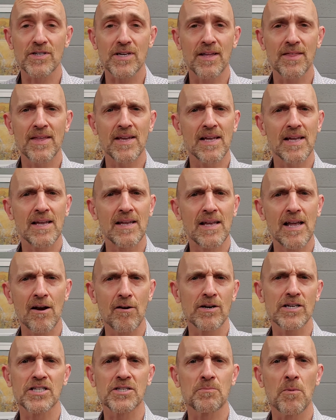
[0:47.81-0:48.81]
I think
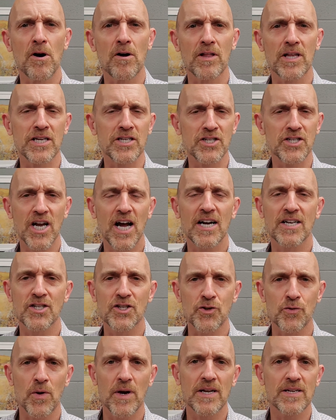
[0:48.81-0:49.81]
Gary Smalley and John
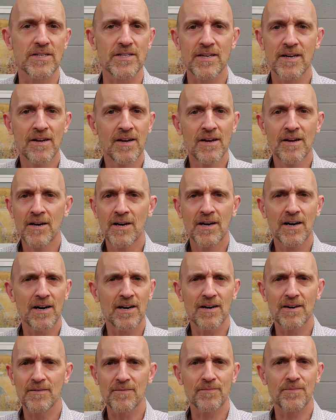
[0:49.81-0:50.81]
Trent,
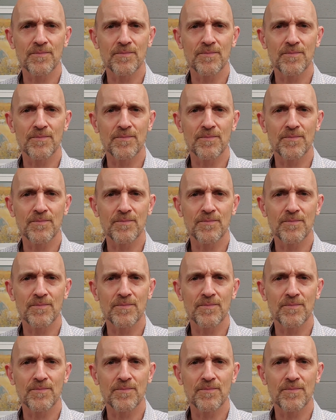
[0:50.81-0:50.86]
I